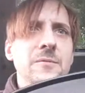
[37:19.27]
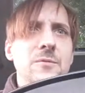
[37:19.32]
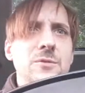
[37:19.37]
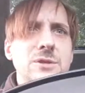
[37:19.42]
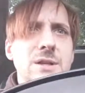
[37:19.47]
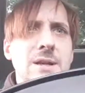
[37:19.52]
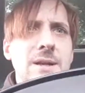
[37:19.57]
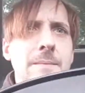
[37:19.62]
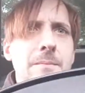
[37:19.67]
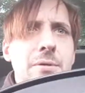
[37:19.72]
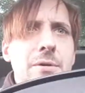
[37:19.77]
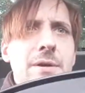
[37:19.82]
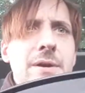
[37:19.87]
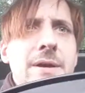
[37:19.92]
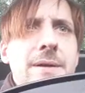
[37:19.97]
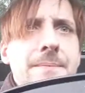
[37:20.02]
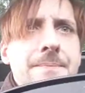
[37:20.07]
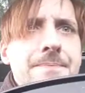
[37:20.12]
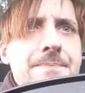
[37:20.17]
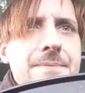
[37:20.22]
Glenn put here?
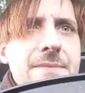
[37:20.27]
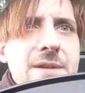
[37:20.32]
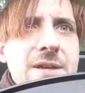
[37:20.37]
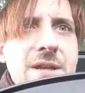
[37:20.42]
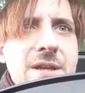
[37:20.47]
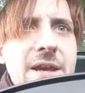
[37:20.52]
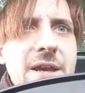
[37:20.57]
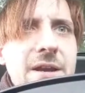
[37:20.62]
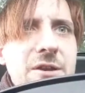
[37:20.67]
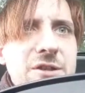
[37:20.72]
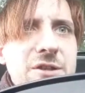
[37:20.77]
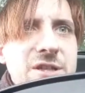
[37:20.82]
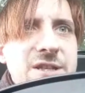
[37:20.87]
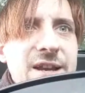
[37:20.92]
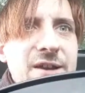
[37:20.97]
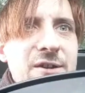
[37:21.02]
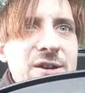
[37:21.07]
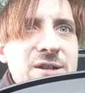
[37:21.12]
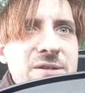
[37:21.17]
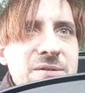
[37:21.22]
He knows the tech
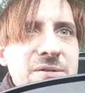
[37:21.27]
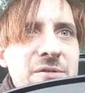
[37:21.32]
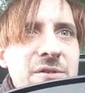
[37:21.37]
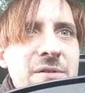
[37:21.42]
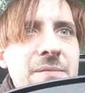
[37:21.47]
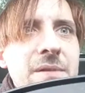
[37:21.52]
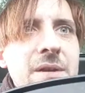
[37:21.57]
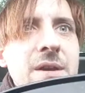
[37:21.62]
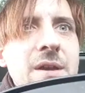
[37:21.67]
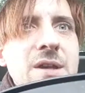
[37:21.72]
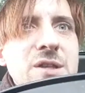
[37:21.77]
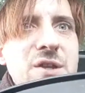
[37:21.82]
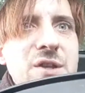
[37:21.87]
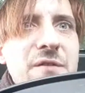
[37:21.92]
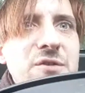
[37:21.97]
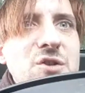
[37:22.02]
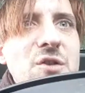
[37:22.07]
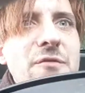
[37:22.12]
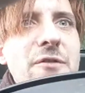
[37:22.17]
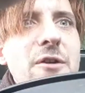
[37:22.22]
aspect. No. So if a software
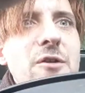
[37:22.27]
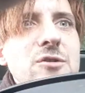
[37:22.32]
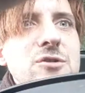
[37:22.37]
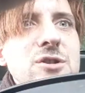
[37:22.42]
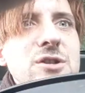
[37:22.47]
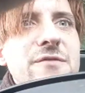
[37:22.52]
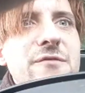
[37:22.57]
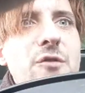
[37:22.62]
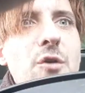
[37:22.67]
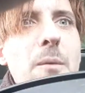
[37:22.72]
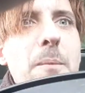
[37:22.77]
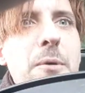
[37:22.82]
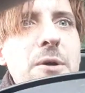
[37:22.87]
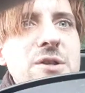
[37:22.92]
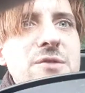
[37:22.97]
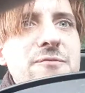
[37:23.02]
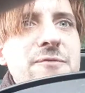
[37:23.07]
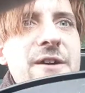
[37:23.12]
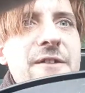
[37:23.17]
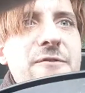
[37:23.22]
locks onto 4 points of
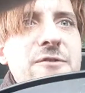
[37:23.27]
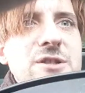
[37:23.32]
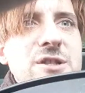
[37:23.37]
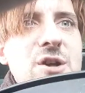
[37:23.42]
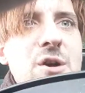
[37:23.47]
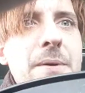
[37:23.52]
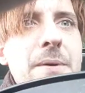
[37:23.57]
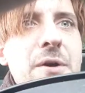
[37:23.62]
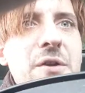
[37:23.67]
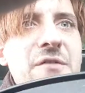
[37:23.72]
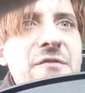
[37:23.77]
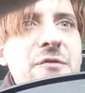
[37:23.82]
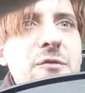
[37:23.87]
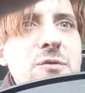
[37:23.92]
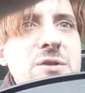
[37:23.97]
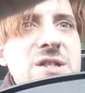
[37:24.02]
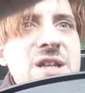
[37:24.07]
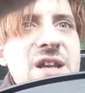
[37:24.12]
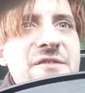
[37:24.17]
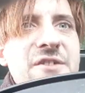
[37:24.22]
reference, it will build a full stick
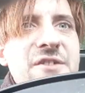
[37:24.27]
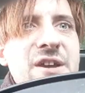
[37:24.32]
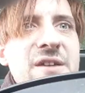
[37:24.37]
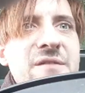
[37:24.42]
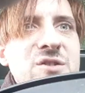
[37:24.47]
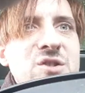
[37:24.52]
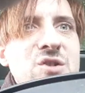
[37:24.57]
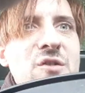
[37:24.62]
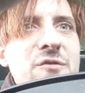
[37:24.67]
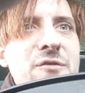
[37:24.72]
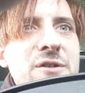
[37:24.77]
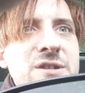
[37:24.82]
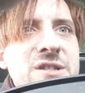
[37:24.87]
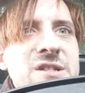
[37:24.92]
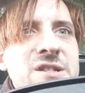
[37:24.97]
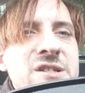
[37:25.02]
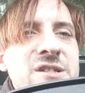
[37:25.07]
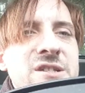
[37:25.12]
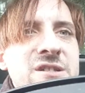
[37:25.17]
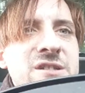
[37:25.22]
figure. The software is
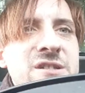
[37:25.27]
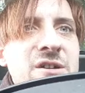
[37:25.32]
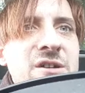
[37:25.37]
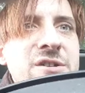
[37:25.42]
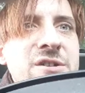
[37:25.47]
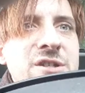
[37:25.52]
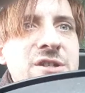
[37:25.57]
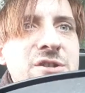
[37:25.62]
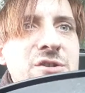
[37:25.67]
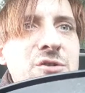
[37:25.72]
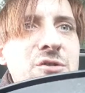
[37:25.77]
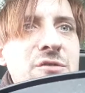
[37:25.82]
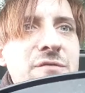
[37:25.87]
designed to do that.